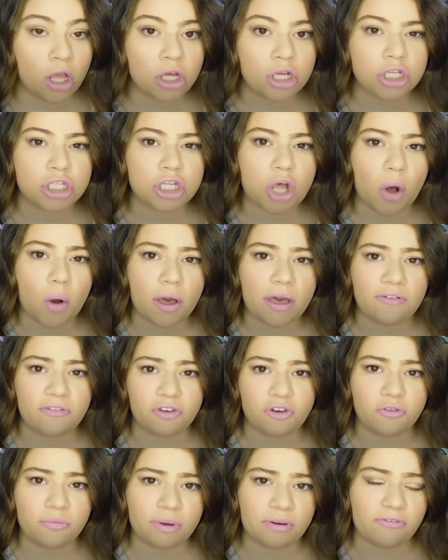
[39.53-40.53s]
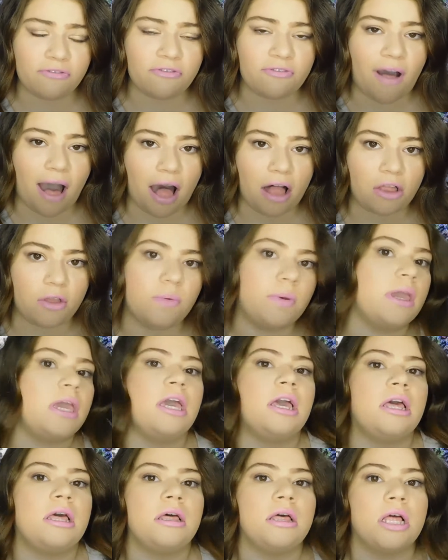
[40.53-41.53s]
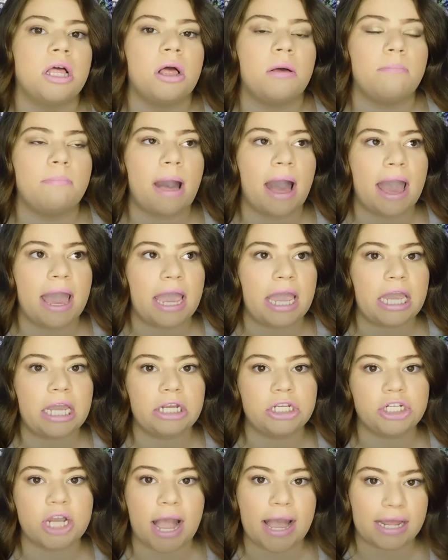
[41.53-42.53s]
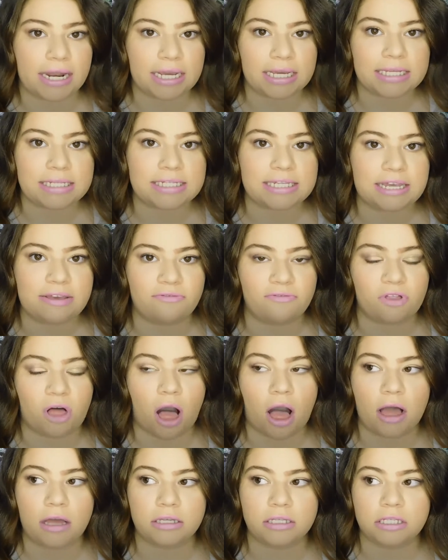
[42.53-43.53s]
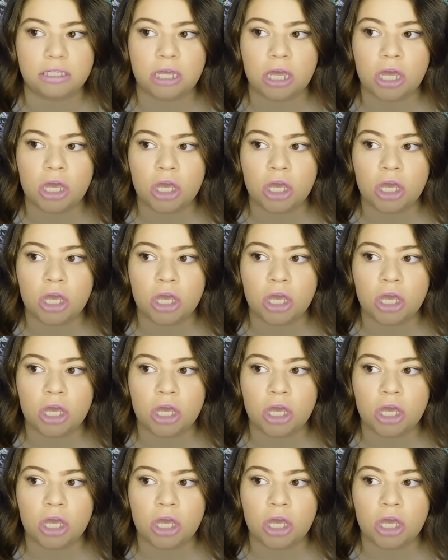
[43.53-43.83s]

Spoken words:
So if you've been following my trying to conceive vlogs,